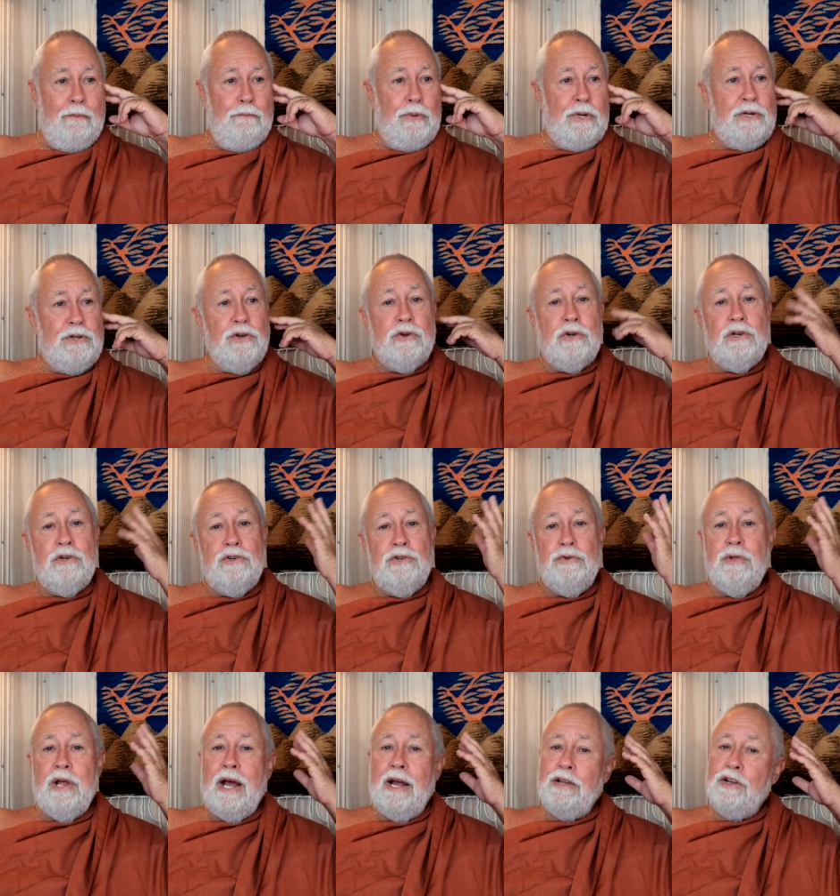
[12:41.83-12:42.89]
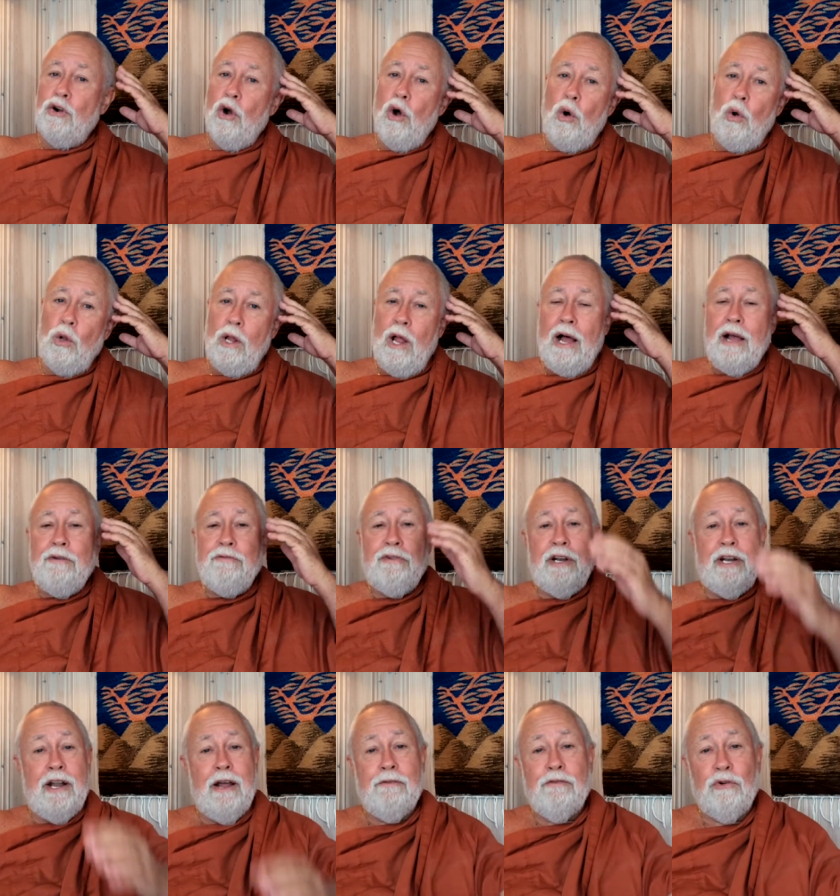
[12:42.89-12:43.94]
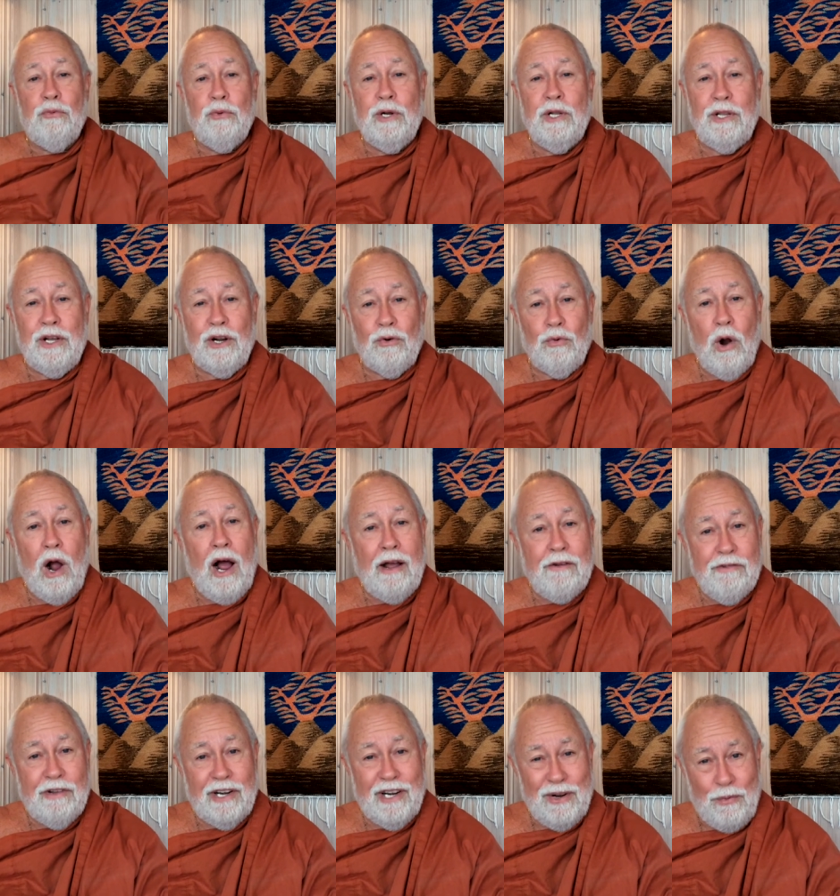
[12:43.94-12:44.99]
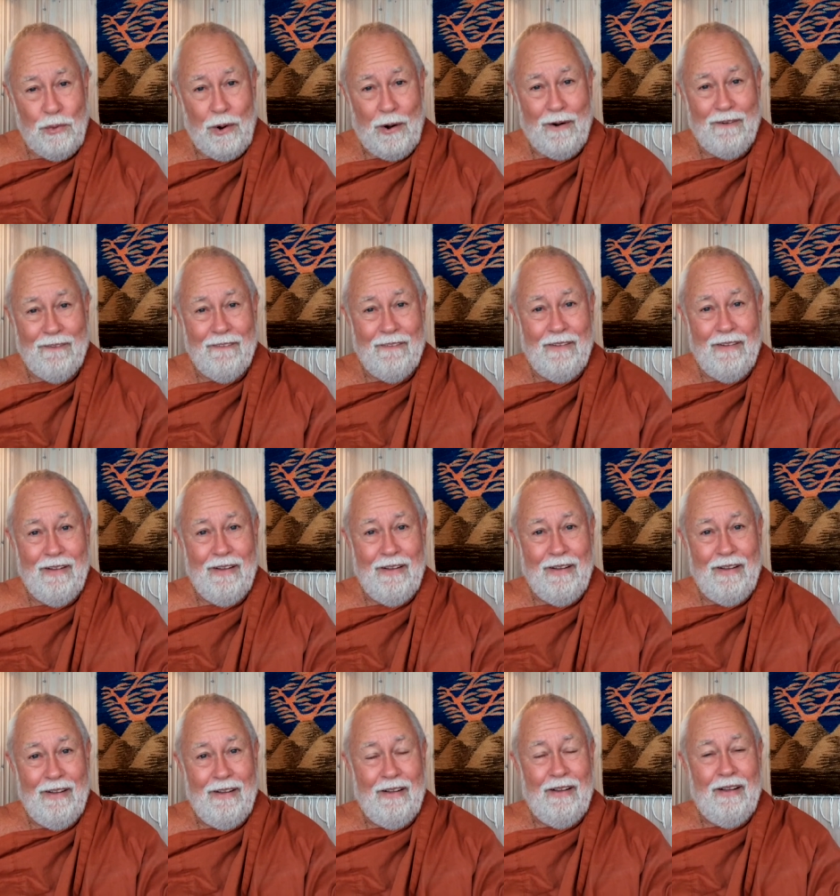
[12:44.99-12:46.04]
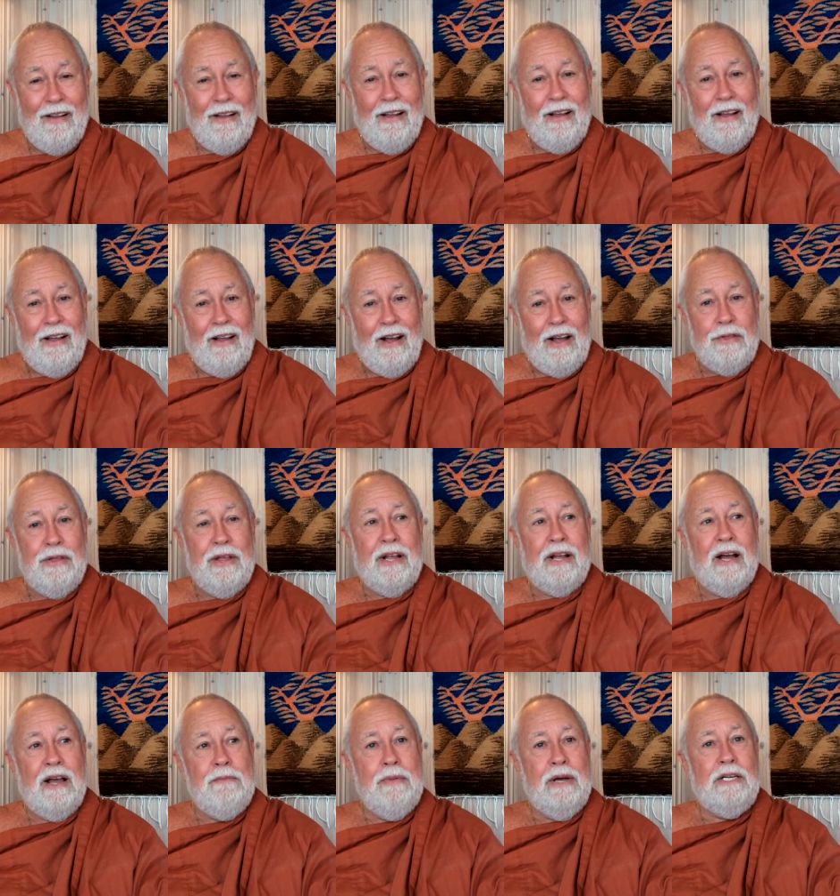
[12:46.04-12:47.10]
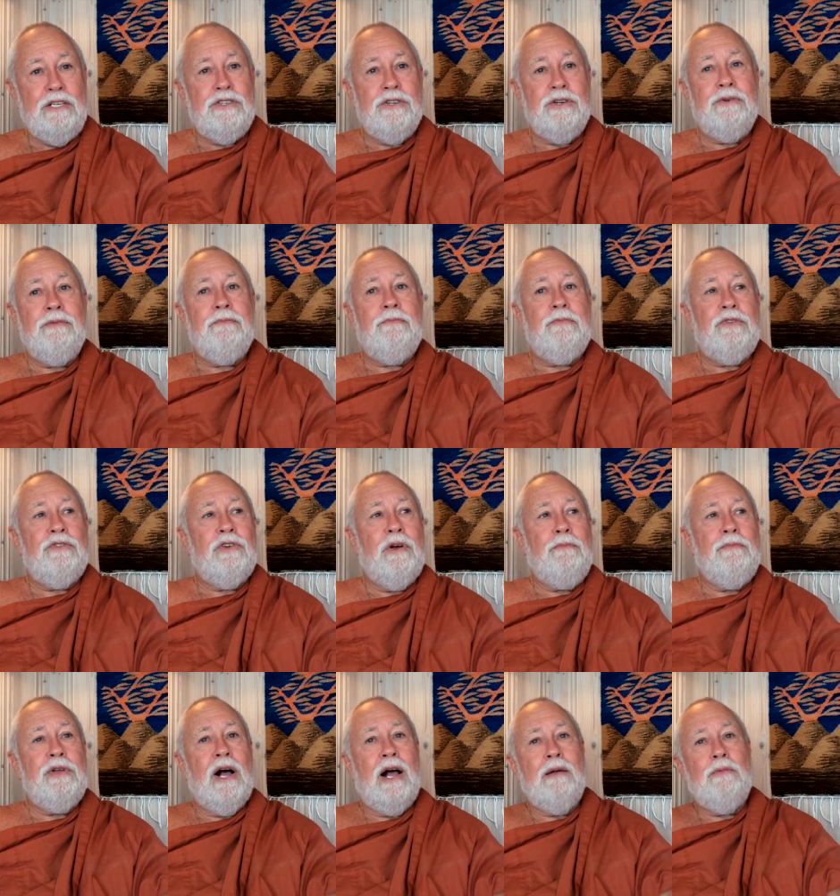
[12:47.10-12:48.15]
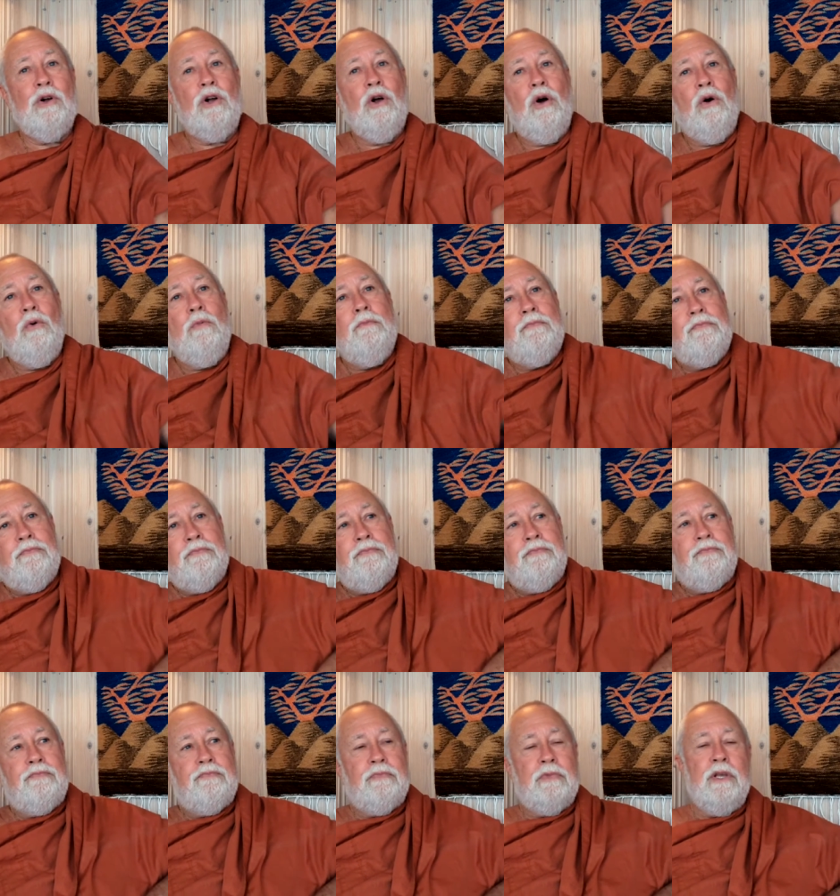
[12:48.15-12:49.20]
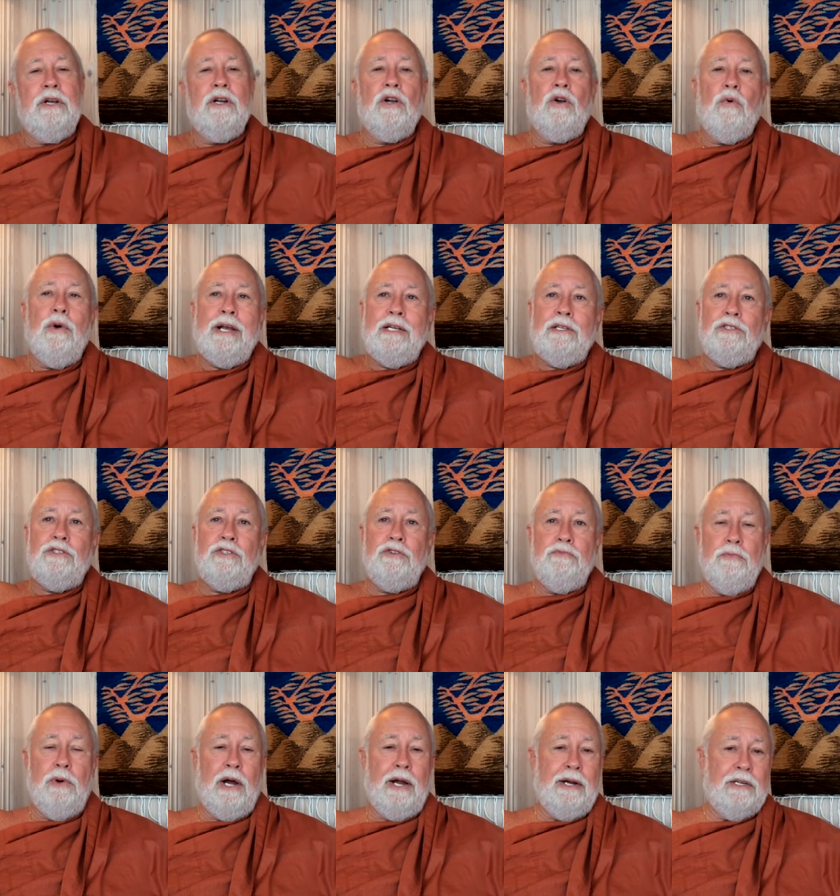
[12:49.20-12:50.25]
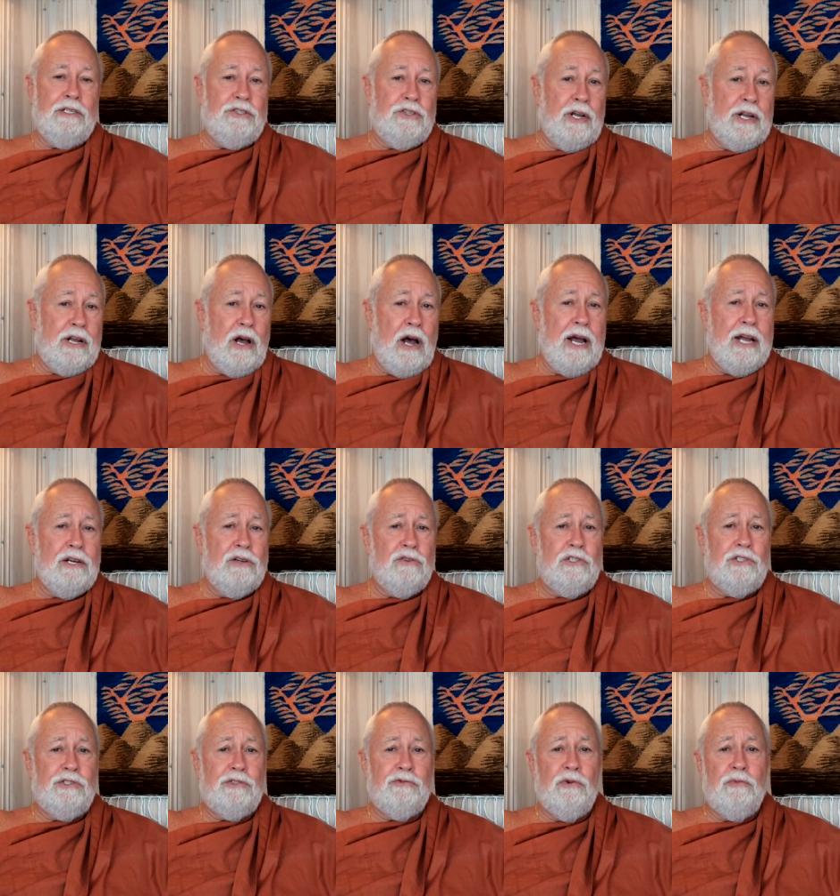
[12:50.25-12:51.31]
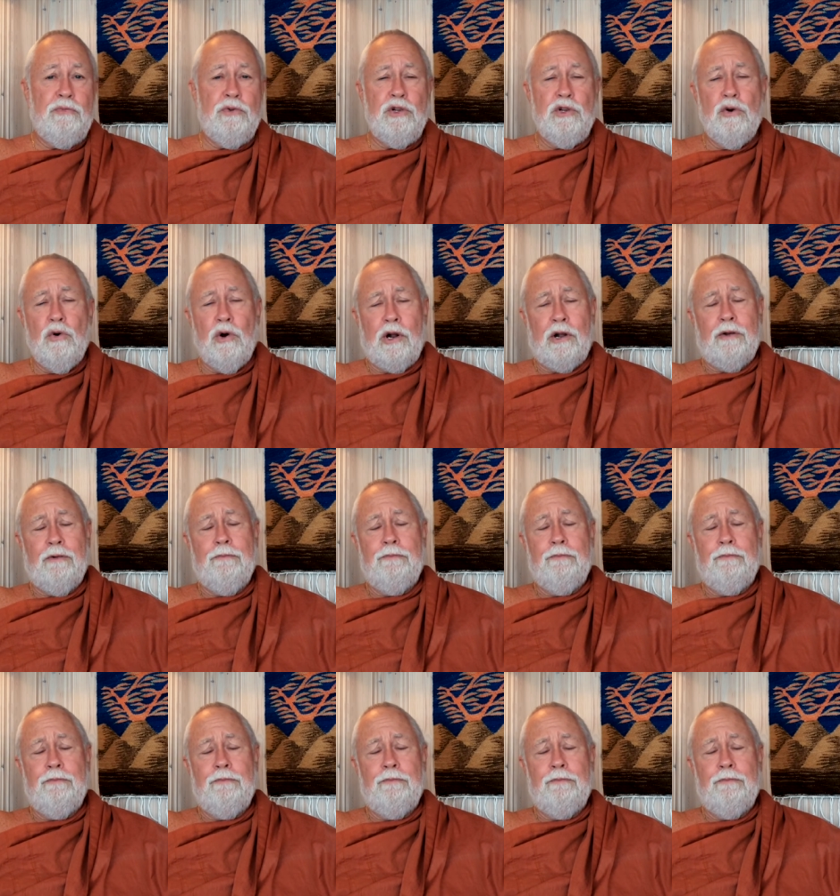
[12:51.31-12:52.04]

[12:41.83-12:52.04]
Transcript: But you can do that your whole life and never really arrive anywhere. I think I mentioned some time ago an acquaintance of mine, a psychiatrist from New York.